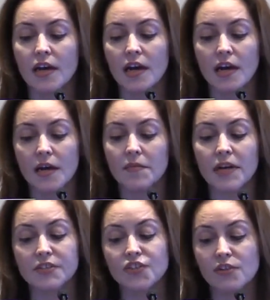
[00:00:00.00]

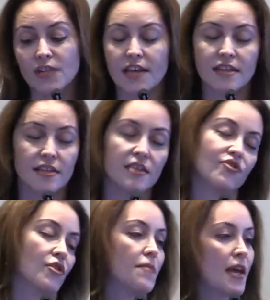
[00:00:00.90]
a generalized
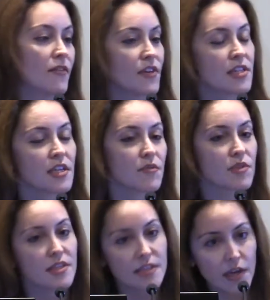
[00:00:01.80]
seizure manifesting
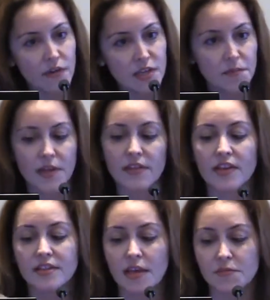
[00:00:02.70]
with a staring spell,
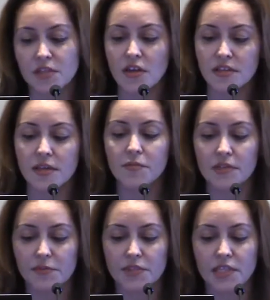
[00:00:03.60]
that's absence
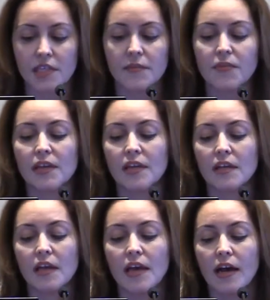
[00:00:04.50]
epilepsy.
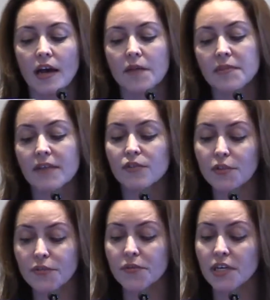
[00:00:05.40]
Level
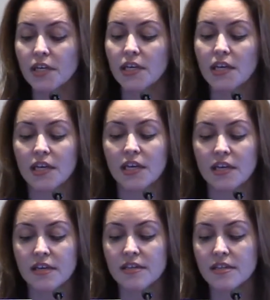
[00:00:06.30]
3
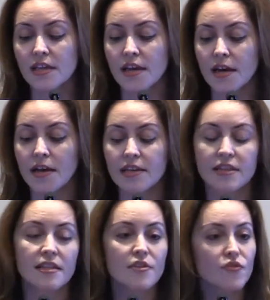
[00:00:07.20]
is a
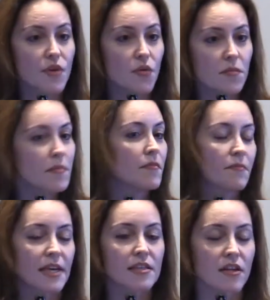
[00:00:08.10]
syndrome
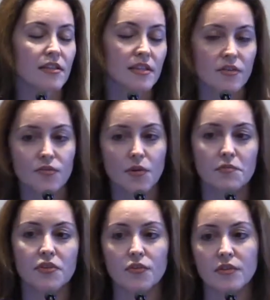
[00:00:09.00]
based on
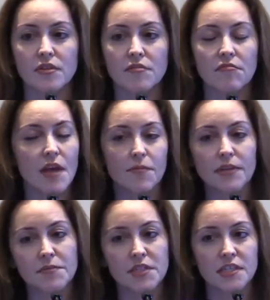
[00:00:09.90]
syndrome. Certain
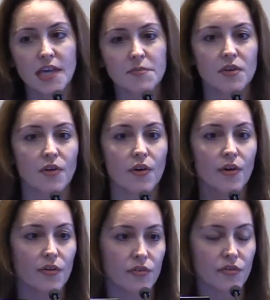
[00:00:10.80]
epilepsy types
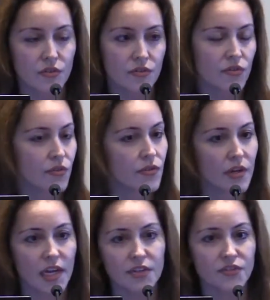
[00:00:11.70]
occur
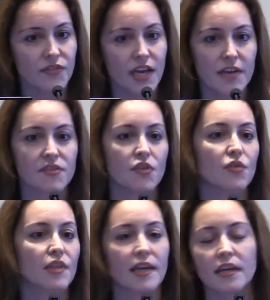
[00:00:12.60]
certain age of life,
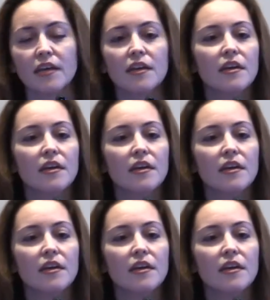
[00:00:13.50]
so like